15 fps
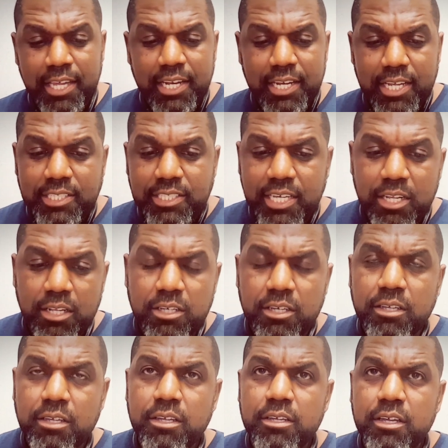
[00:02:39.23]
let's get
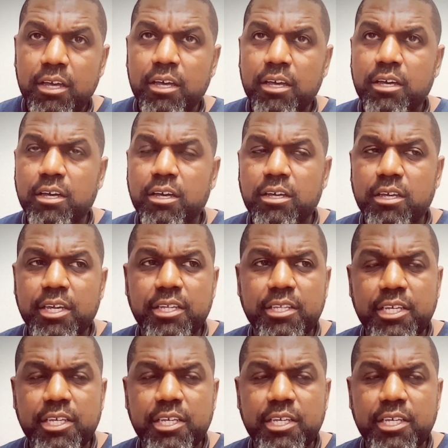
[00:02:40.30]
a, a, a, a get,